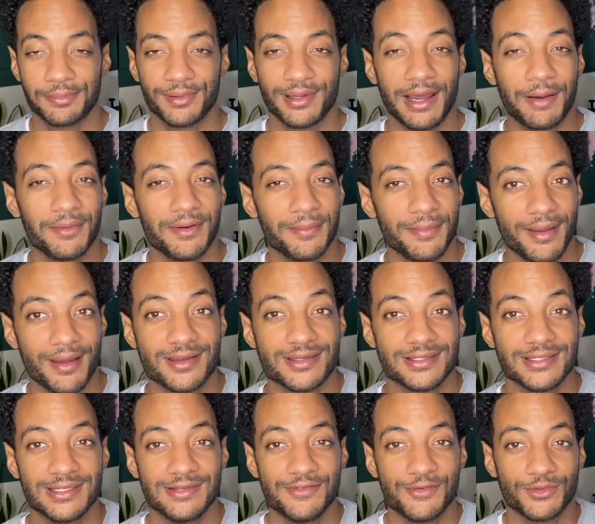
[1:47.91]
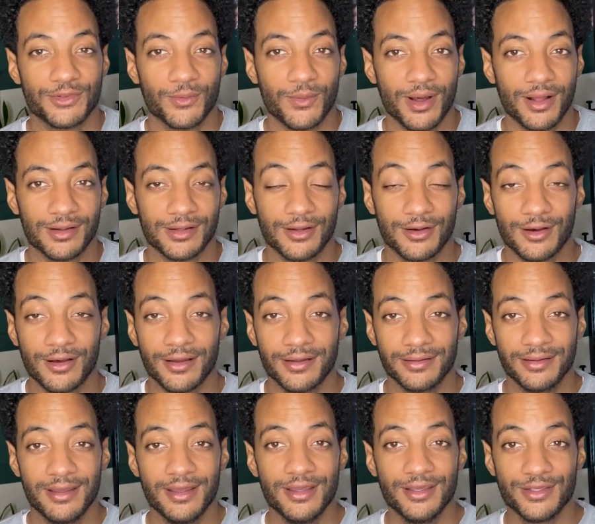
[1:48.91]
but I would imagine even with the wild caught,